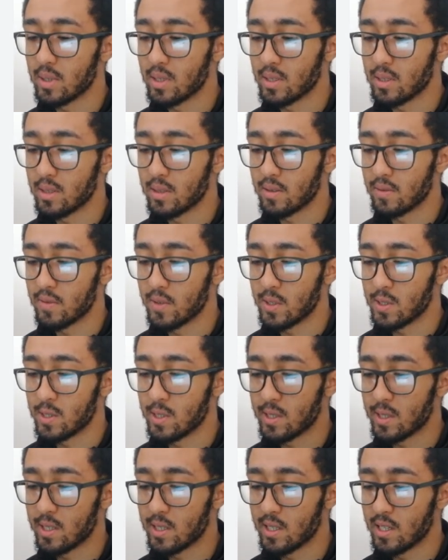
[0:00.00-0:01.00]
into a
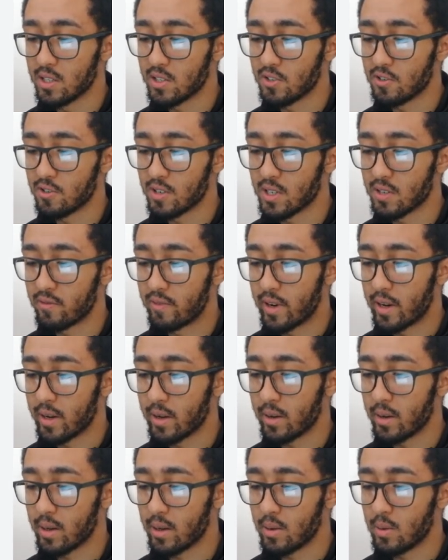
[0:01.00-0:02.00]
vertically integrated
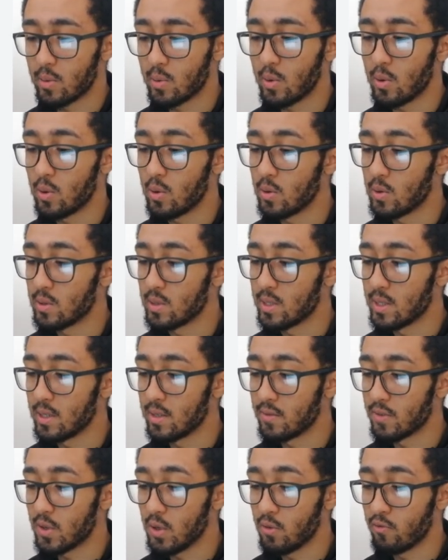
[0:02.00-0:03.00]
ride-hail or
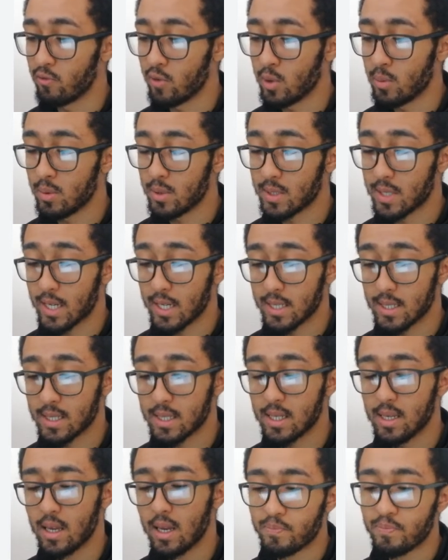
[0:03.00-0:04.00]
deliver on
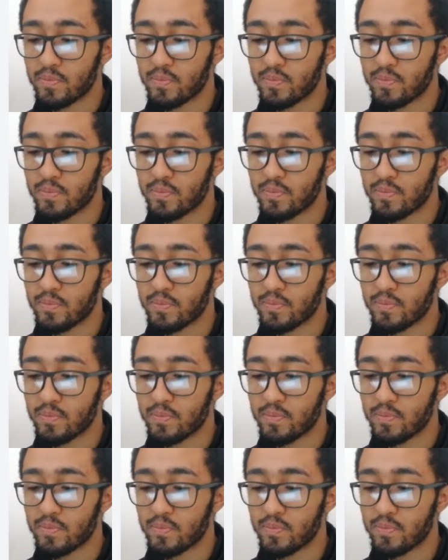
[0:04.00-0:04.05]
robotaxi.